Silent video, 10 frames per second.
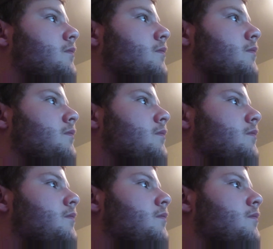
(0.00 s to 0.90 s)

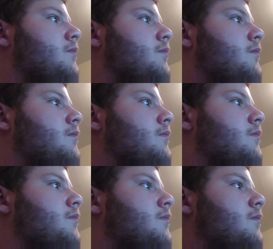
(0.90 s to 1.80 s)

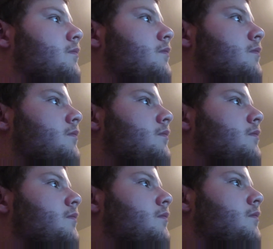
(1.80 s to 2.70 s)

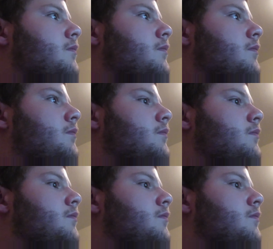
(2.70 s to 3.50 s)
[no speech]